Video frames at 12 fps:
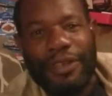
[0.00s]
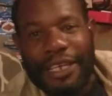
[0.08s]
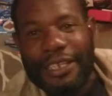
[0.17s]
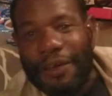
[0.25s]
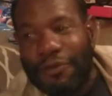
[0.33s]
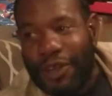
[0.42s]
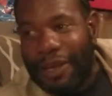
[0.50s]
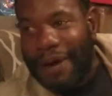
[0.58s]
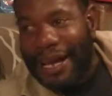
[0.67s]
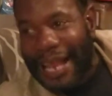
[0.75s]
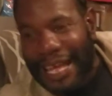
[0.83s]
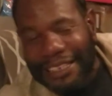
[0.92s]
it's stiff to the
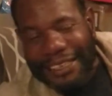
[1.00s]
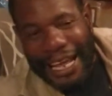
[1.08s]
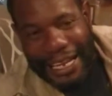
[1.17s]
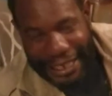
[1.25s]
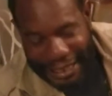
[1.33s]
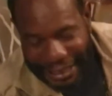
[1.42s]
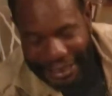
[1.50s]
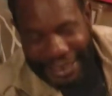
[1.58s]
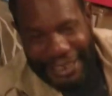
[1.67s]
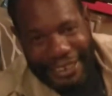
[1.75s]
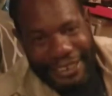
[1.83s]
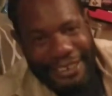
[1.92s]
body like Shelly.
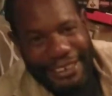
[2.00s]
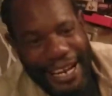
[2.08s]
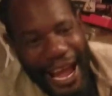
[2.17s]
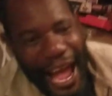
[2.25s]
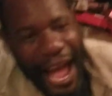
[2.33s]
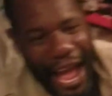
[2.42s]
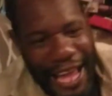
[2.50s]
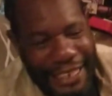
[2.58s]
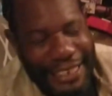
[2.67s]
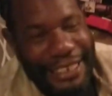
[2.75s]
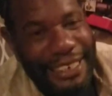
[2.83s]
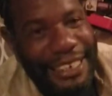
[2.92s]
Right.
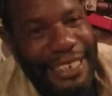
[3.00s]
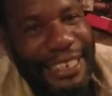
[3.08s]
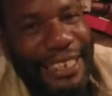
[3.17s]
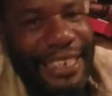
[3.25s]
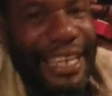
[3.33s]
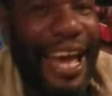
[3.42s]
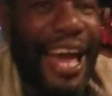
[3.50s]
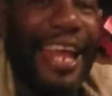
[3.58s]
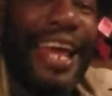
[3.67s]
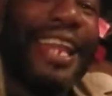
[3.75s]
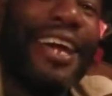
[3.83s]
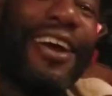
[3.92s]

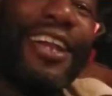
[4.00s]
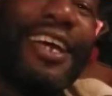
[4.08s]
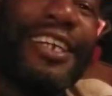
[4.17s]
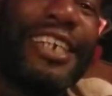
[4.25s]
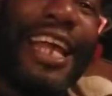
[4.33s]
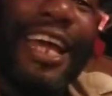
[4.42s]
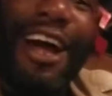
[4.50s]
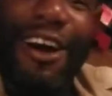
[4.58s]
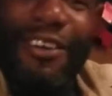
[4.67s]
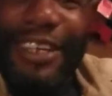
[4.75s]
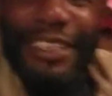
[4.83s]
And the girl in Shelly always